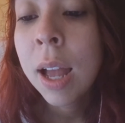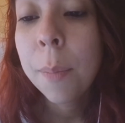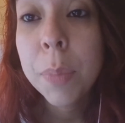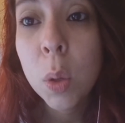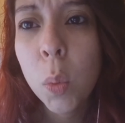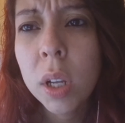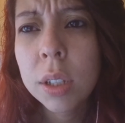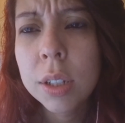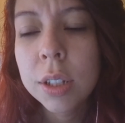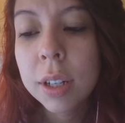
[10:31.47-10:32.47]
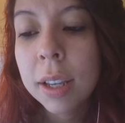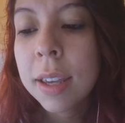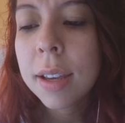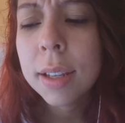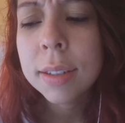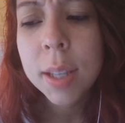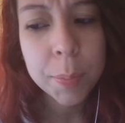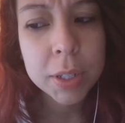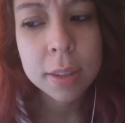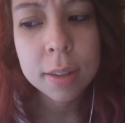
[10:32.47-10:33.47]
Bewildered, he
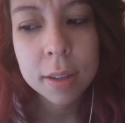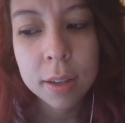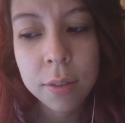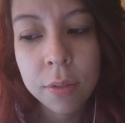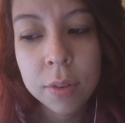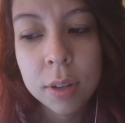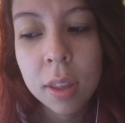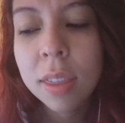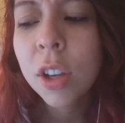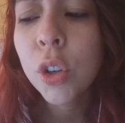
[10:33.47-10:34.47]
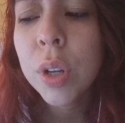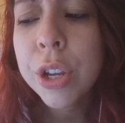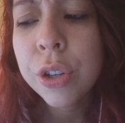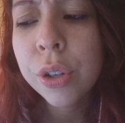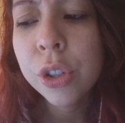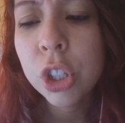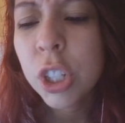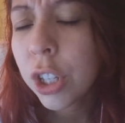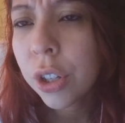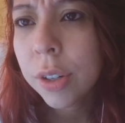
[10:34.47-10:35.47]
accepted the gift. The creatures
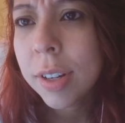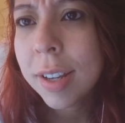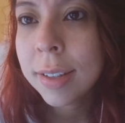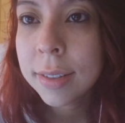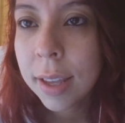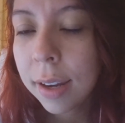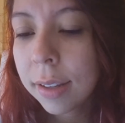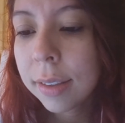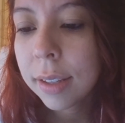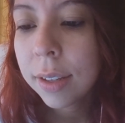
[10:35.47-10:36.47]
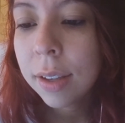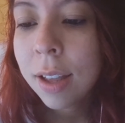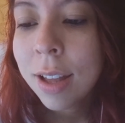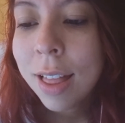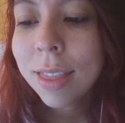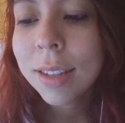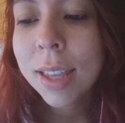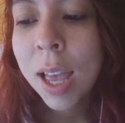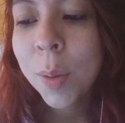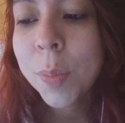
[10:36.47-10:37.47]
jittered excitedly. This
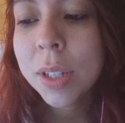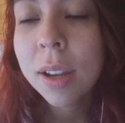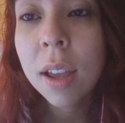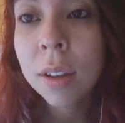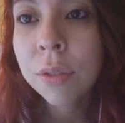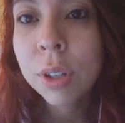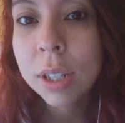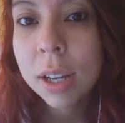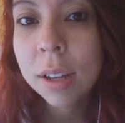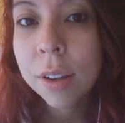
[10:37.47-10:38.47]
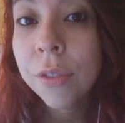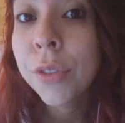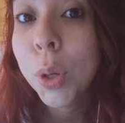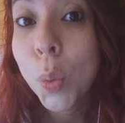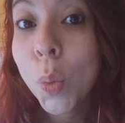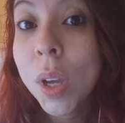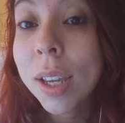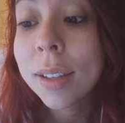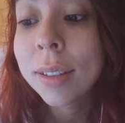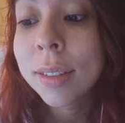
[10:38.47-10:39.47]
happened every day for
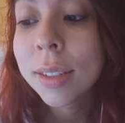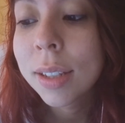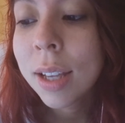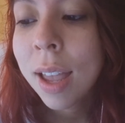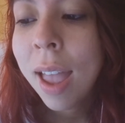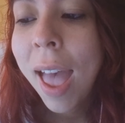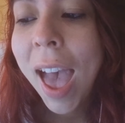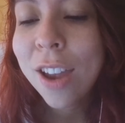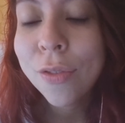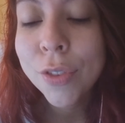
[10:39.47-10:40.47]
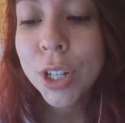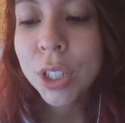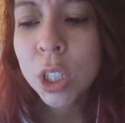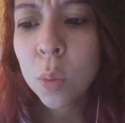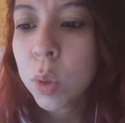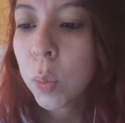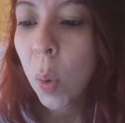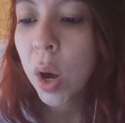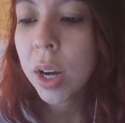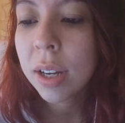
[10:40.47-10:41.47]
weeks. At first, he was
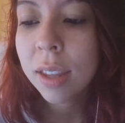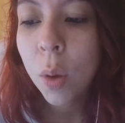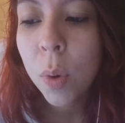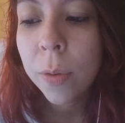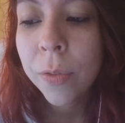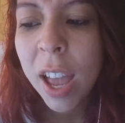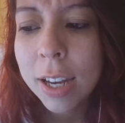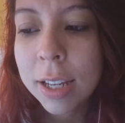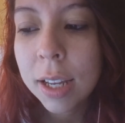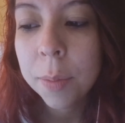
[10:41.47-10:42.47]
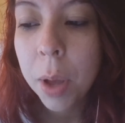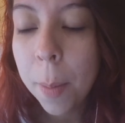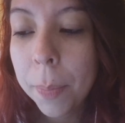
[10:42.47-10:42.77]
worried they were fattening him up,